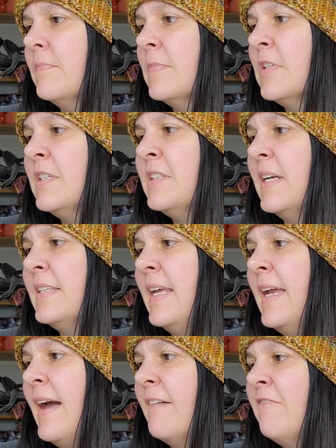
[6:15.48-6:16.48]
looks like
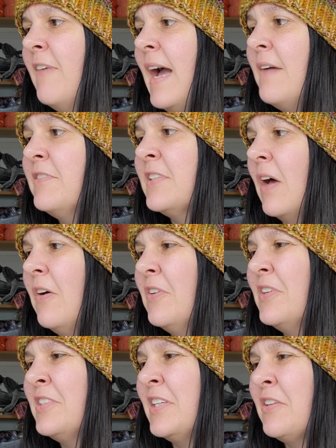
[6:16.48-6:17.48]
they have five
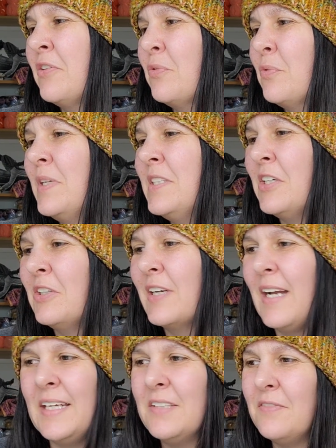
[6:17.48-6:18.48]
solids and three that are
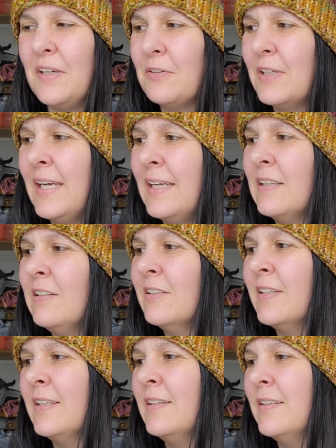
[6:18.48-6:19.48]
kind of variegated
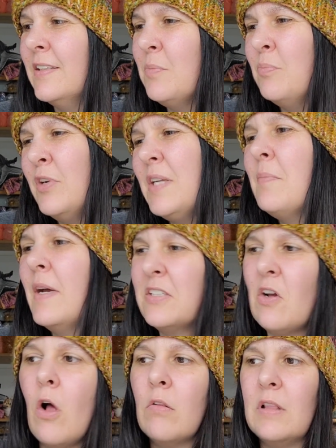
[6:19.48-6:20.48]
looking. They're pretty much
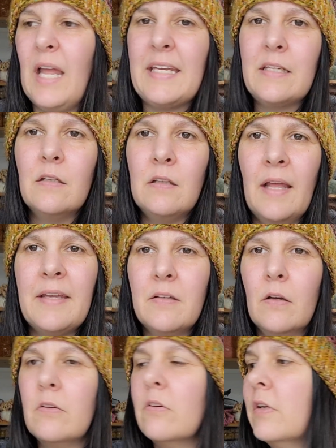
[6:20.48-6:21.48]
all light, light
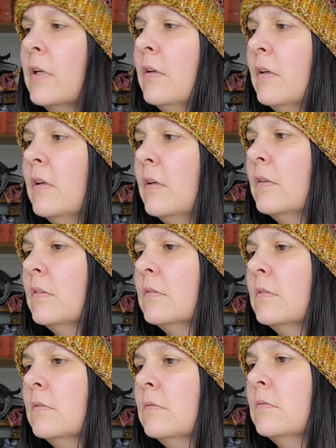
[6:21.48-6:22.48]
colored. Uh,
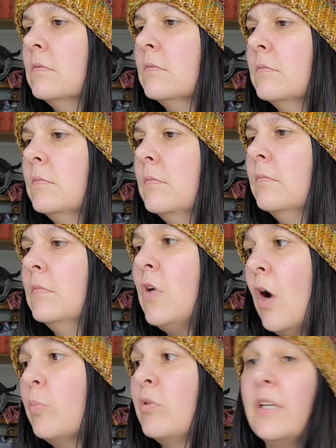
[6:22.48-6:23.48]

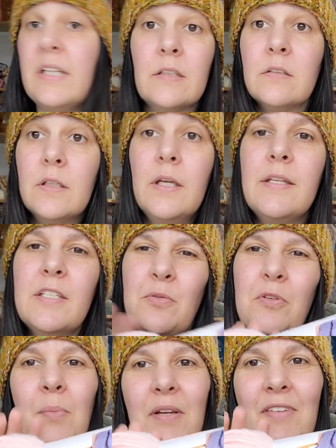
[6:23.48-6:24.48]
all pretty. This
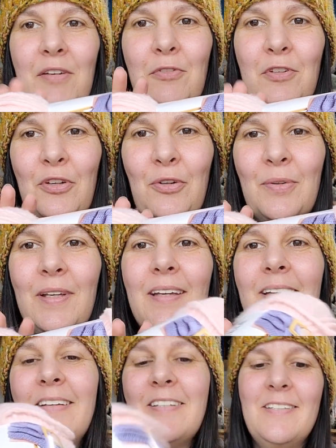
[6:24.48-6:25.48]
was my favorite though.
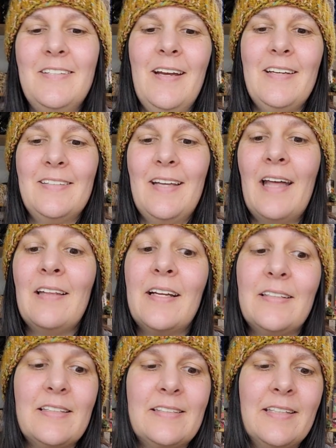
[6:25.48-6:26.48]
This is nice. I
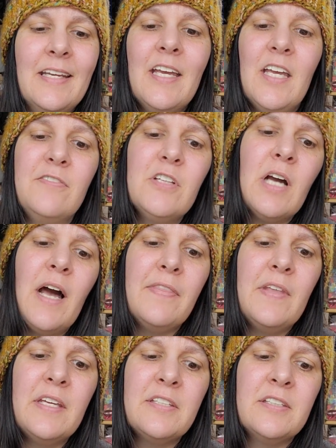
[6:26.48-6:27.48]
like this. If you got
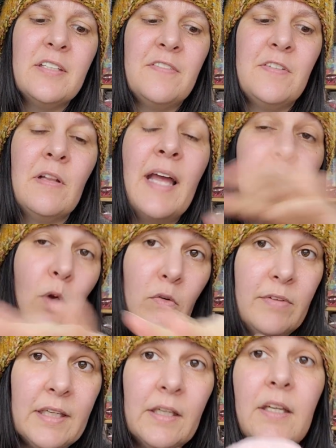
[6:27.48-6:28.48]
this, if you like
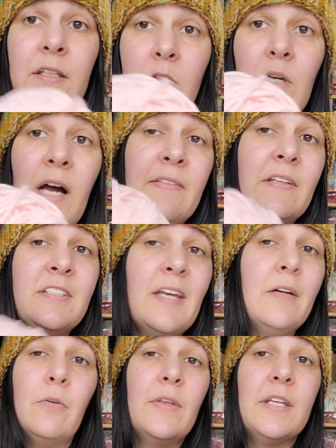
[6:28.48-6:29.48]
roving and you got this,
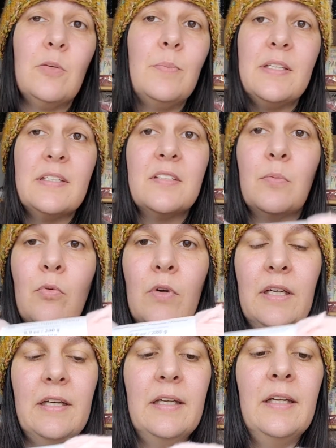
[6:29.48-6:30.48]
I don't think you'd be
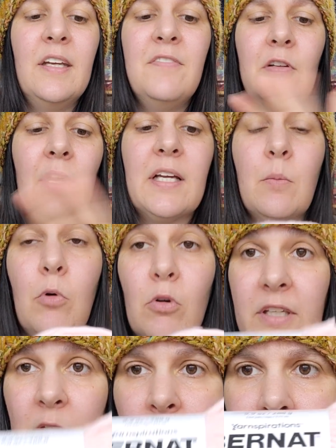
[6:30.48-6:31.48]
disappointed in it. If you like a
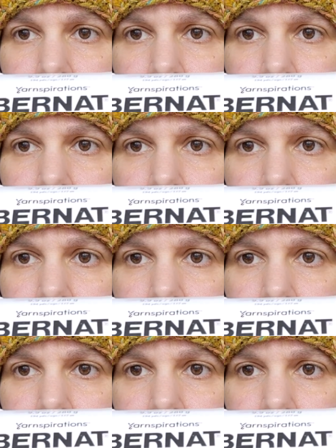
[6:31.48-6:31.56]
bulky weight